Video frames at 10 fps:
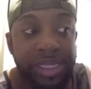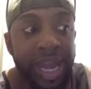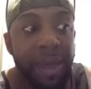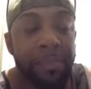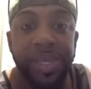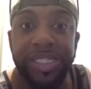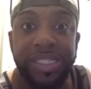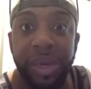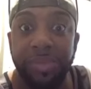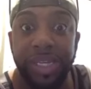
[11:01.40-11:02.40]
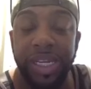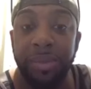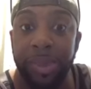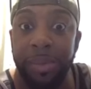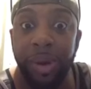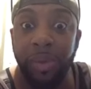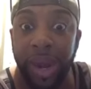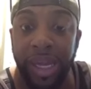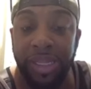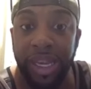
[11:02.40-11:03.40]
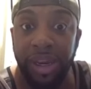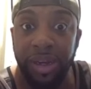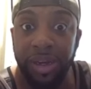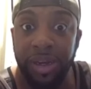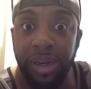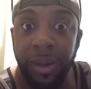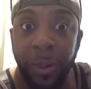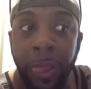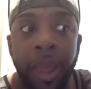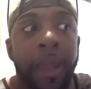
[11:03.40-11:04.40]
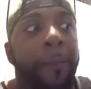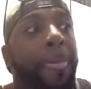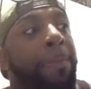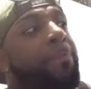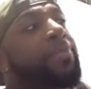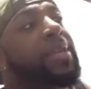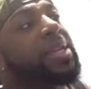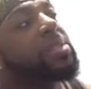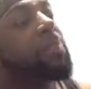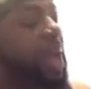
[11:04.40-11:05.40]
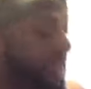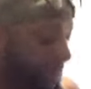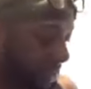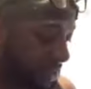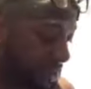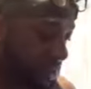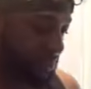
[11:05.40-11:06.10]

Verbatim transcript: I miss something in the memo right there? These babies.